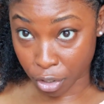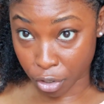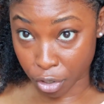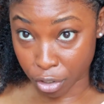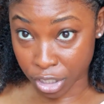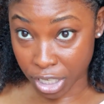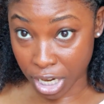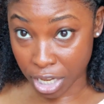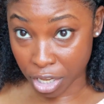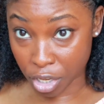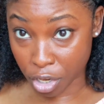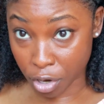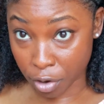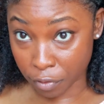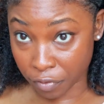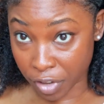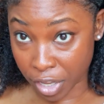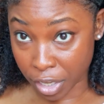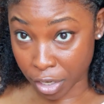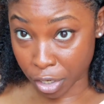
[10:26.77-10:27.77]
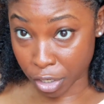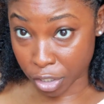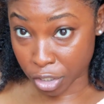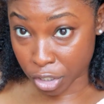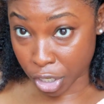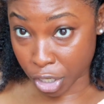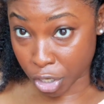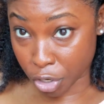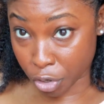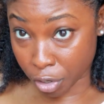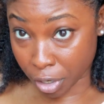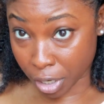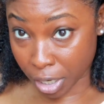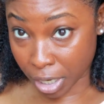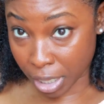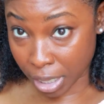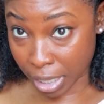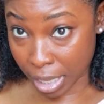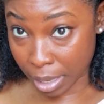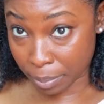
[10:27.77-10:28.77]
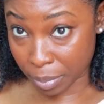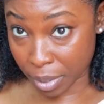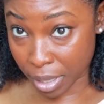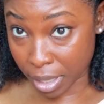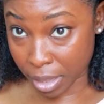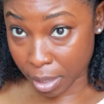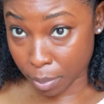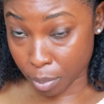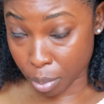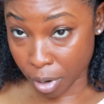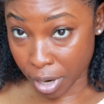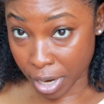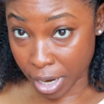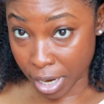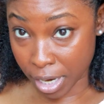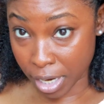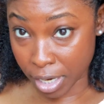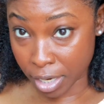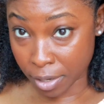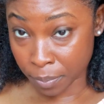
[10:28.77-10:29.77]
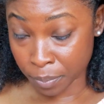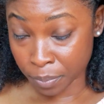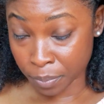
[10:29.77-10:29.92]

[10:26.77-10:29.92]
you're taking your fingers and you're clamping the braid.